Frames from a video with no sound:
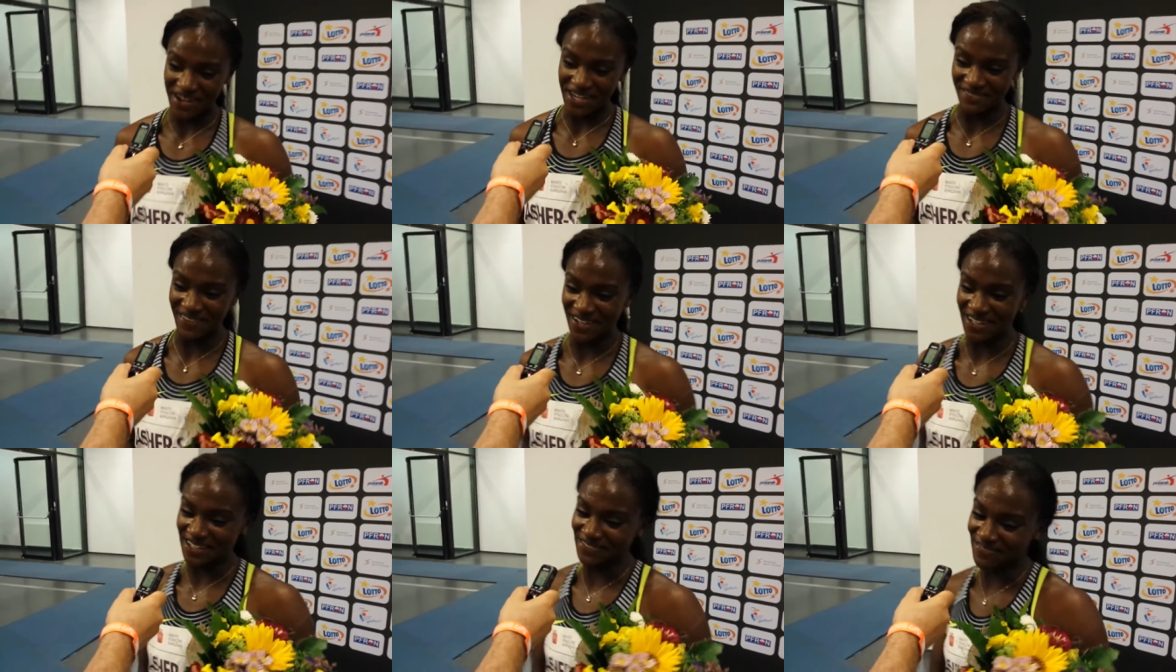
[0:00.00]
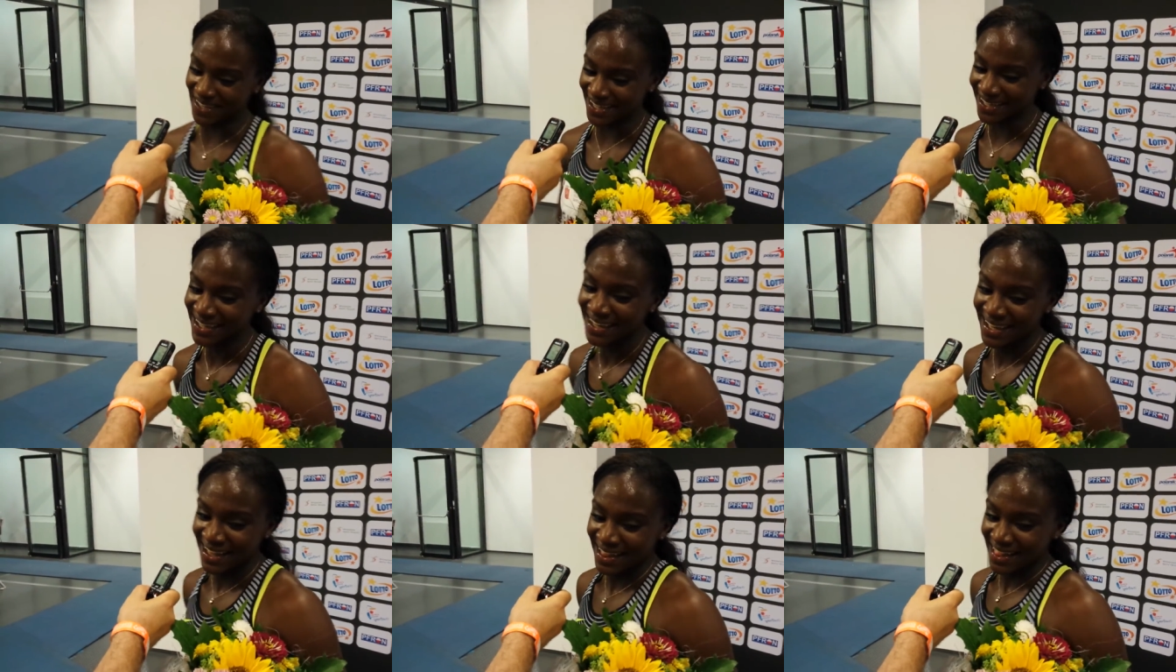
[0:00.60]
Anybody could be
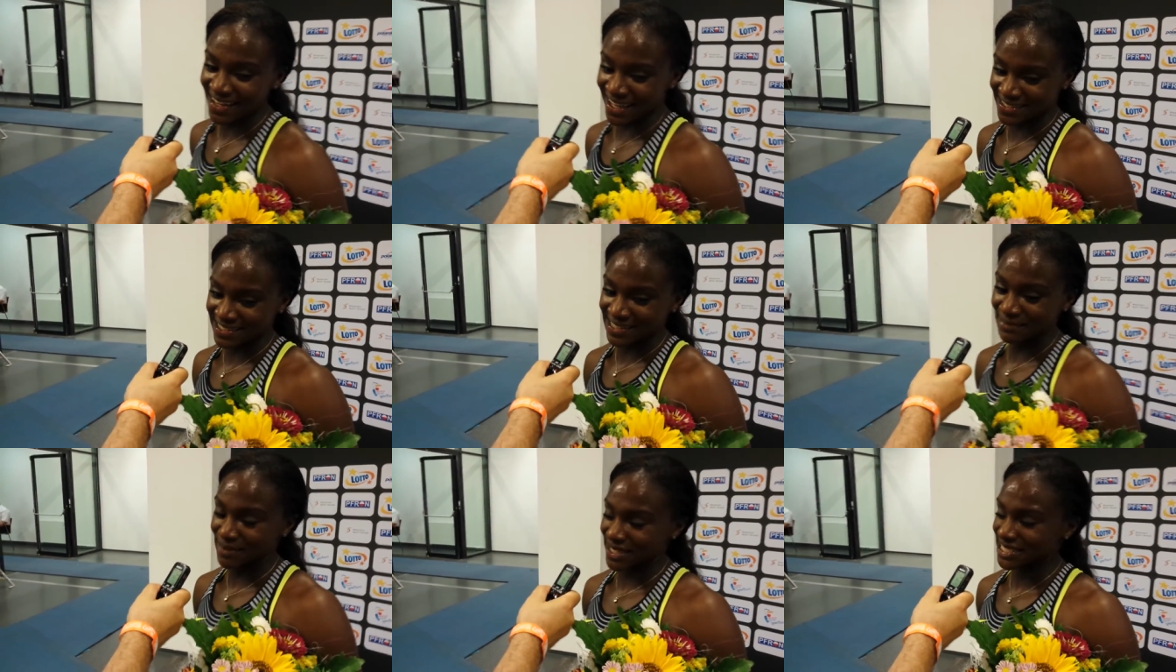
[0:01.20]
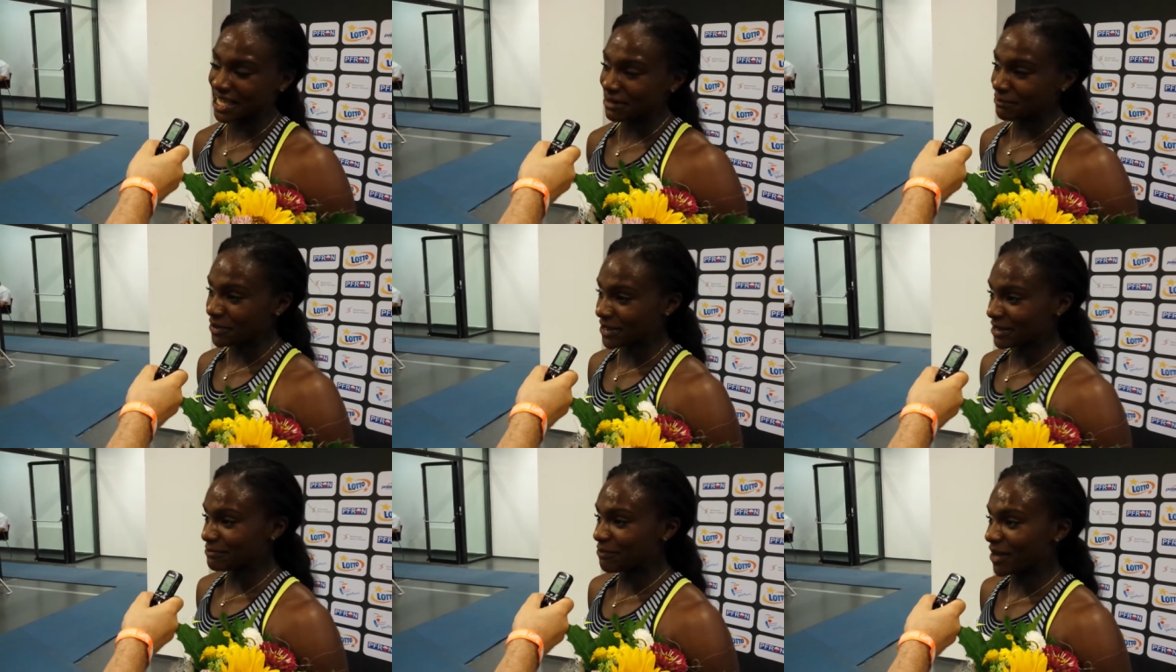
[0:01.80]
the next Olympic champion,